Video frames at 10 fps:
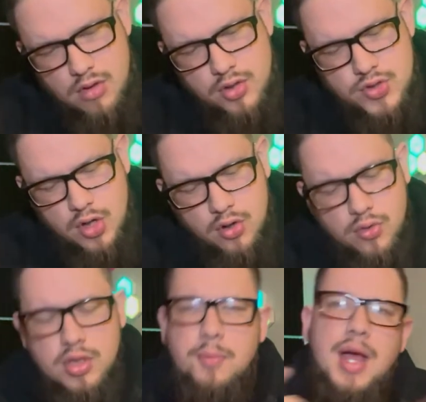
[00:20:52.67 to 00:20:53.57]

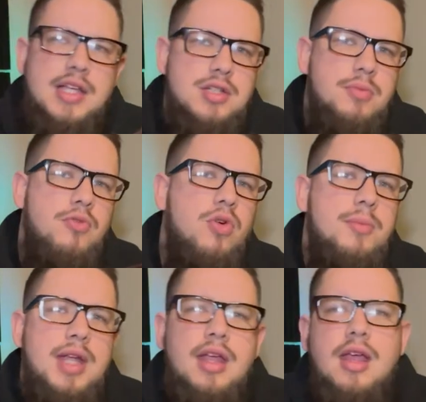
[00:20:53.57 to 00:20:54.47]
So the pastor before
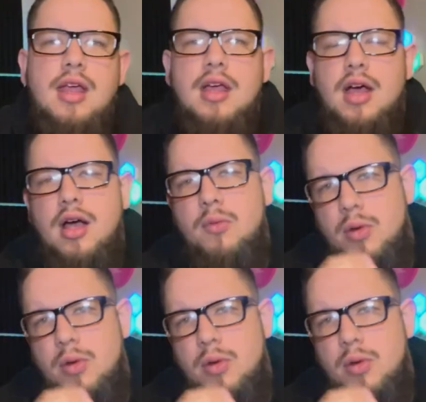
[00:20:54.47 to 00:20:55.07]
me, uh,